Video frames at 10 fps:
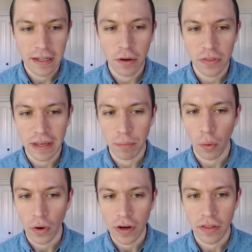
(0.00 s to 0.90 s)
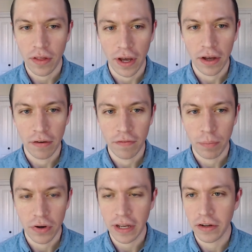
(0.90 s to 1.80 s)
know the importance of
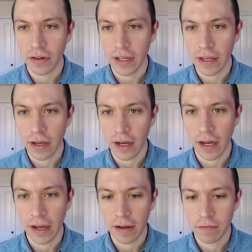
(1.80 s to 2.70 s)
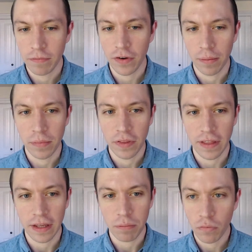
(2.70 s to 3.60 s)
particularly uh, from
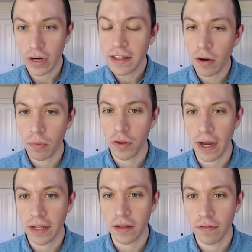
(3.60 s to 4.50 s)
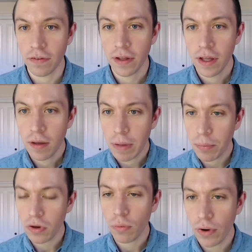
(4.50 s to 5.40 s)
the retail perspective people
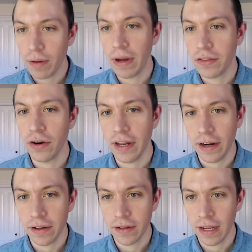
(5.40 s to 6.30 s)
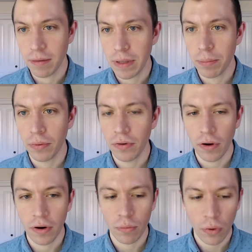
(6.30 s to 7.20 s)
are worried about their data and people
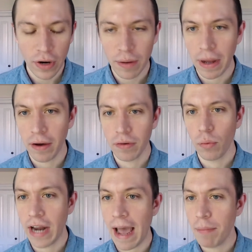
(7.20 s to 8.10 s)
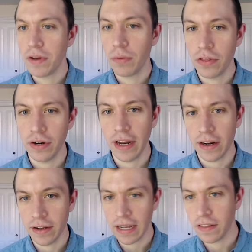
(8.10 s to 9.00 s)
are worried about what happens with their
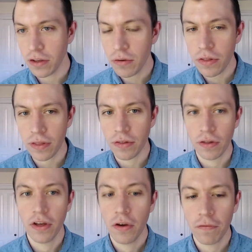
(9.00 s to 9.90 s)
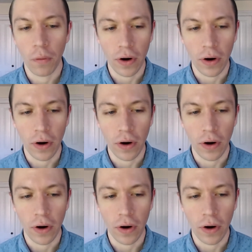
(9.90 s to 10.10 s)
data and the uses for